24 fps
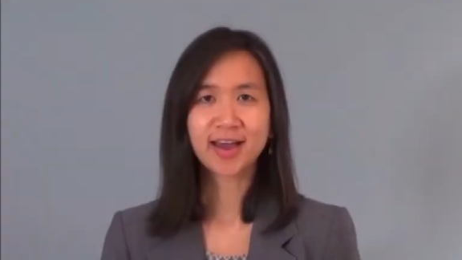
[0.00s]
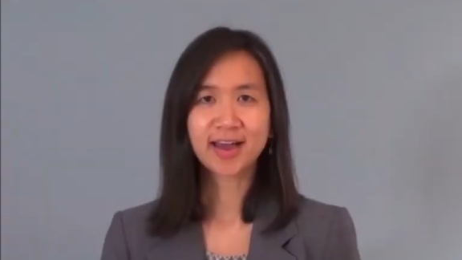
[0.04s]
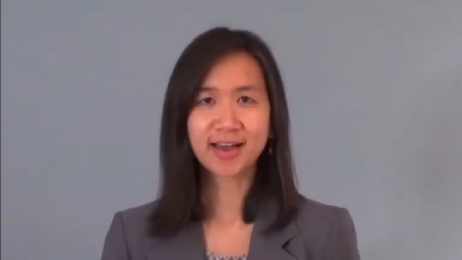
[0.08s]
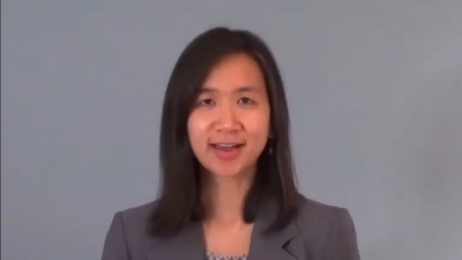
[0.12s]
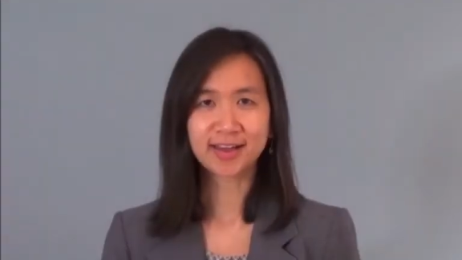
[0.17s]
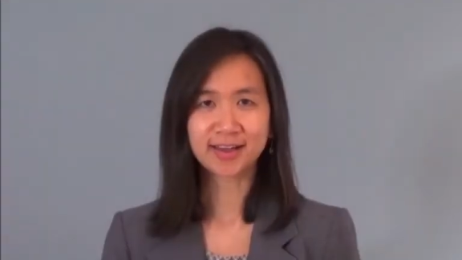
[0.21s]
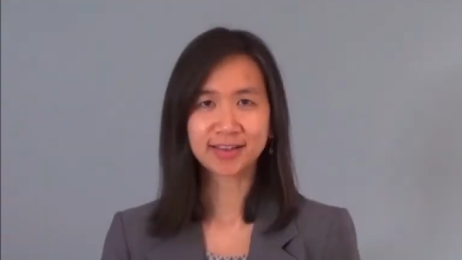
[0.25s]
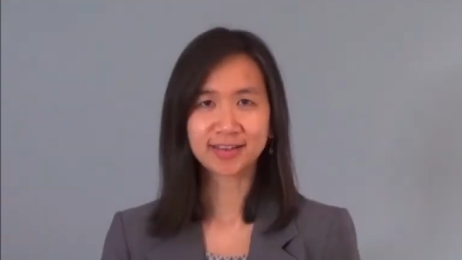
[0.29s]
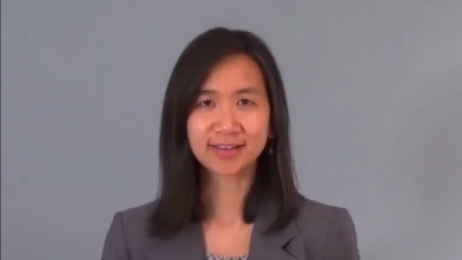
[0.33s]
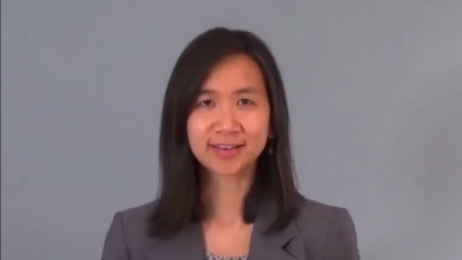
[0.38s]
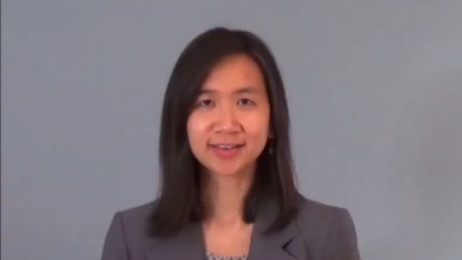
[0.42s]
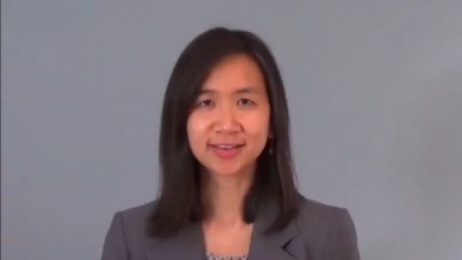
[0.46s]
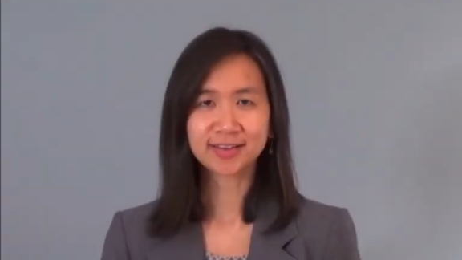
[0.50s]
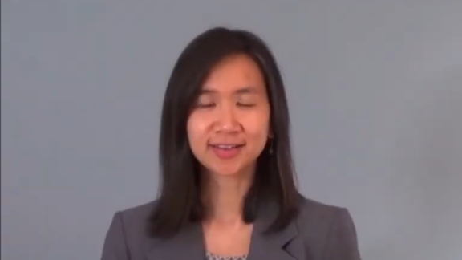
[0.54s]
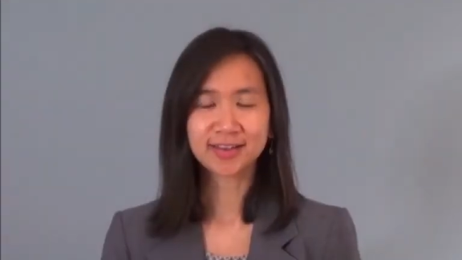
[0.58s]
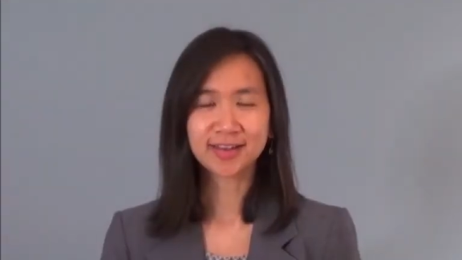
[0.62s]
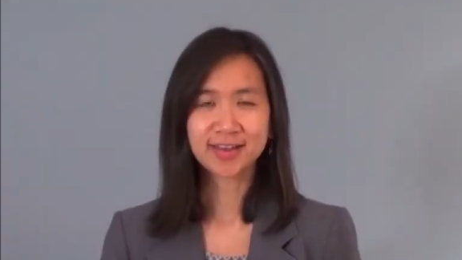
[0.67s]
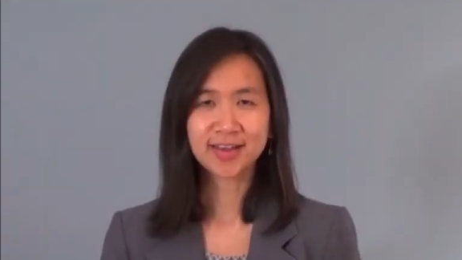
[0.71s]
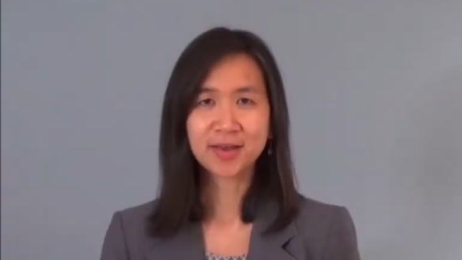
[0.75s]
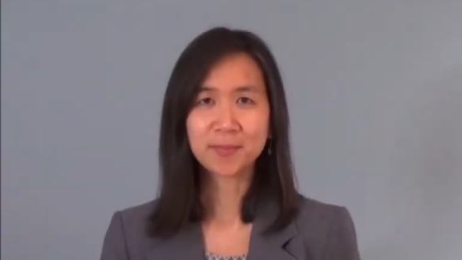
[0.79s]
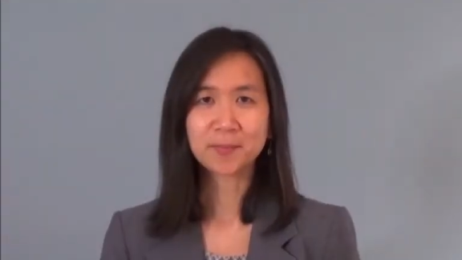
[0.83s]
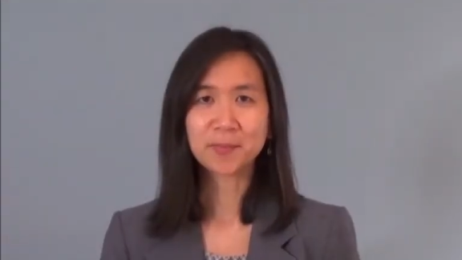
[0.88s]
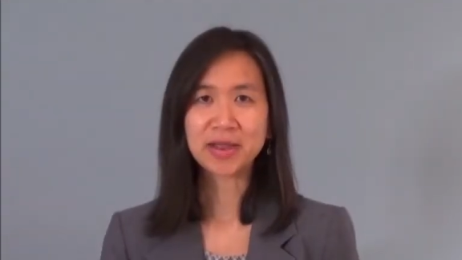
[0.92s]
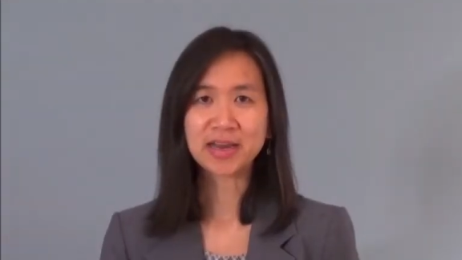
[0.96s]
Hi,
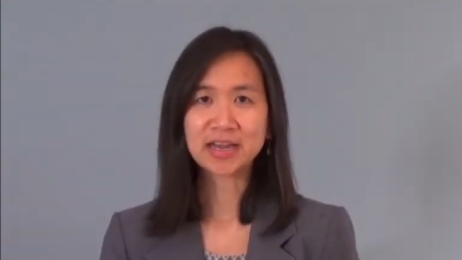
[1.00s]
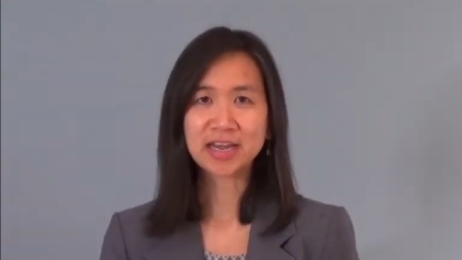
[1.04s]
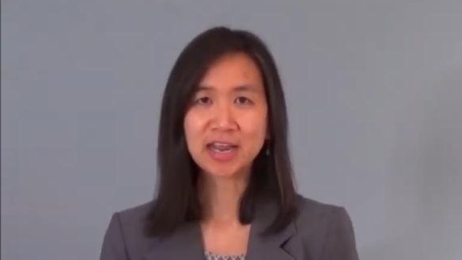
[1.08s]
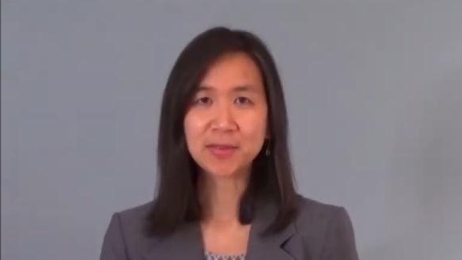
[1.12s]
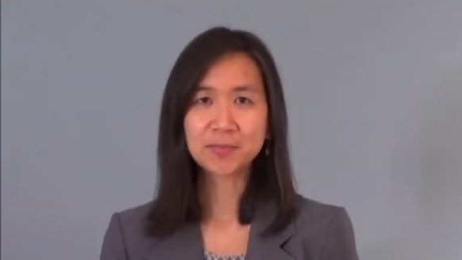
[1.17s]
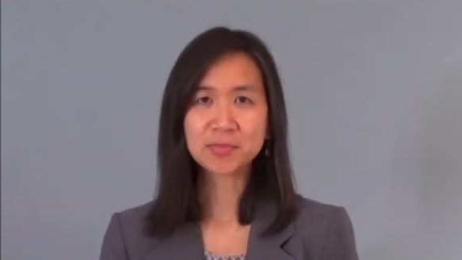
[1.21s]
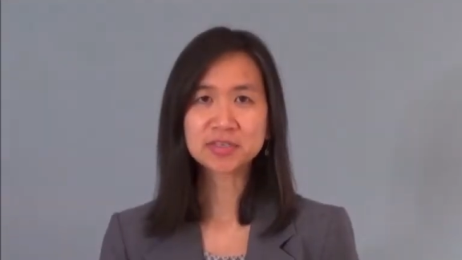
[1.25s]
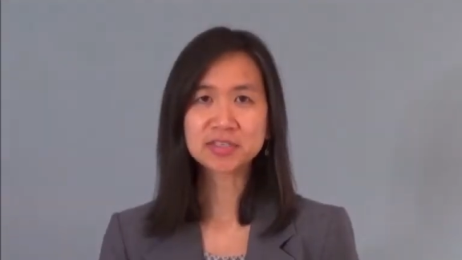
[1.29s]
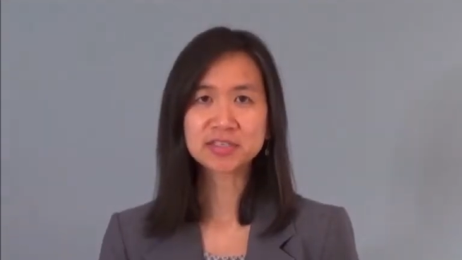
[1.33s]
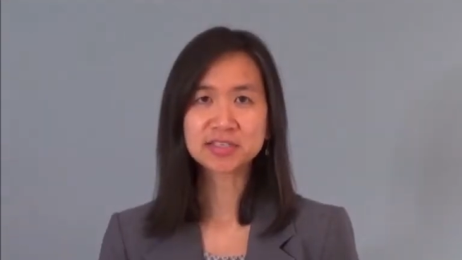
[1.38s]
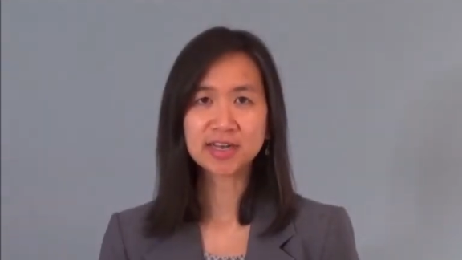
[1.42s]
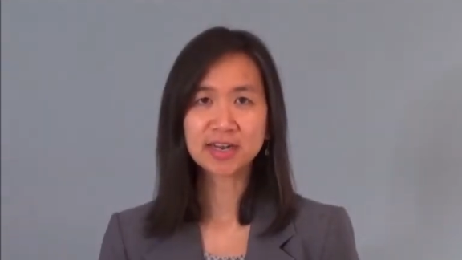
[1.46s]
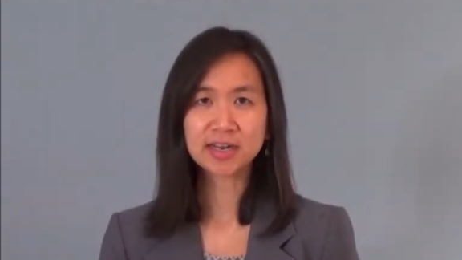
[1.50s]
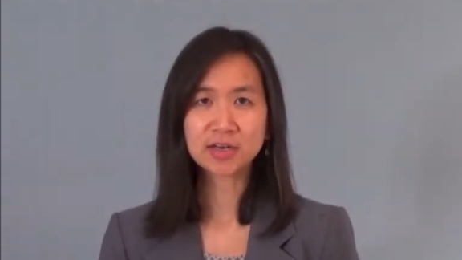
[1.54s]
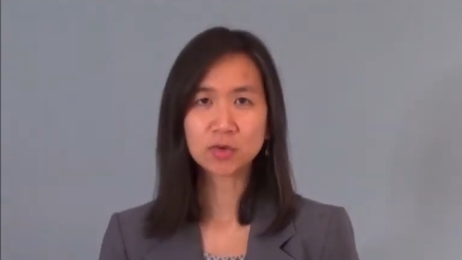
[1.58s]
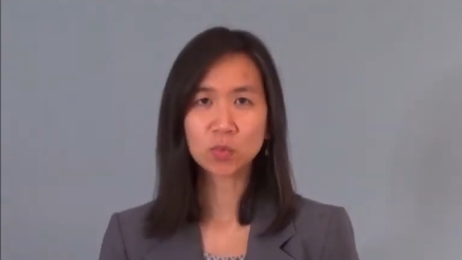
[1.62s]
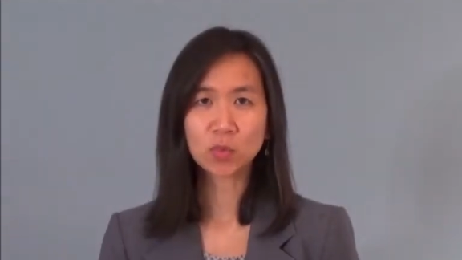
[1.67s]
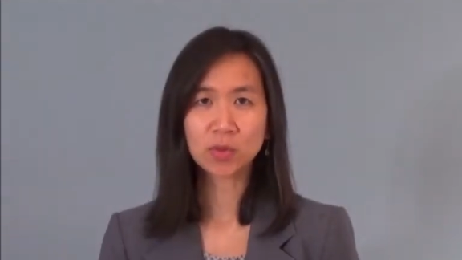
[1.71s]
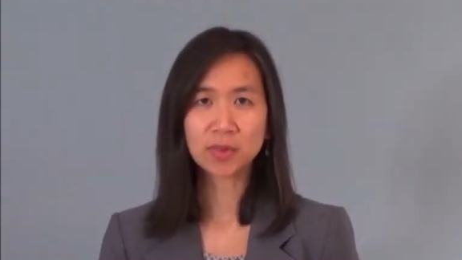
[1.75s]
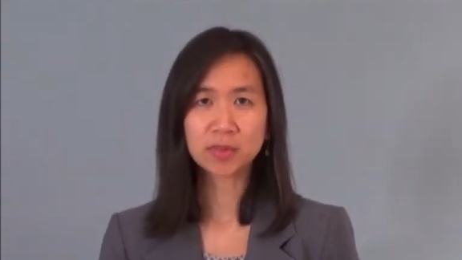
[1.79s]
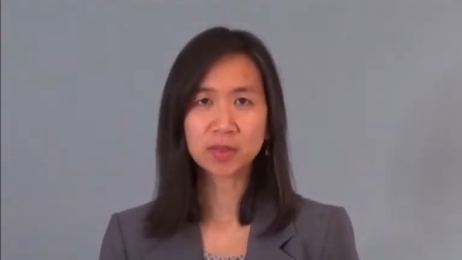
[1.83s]
my name is Dyan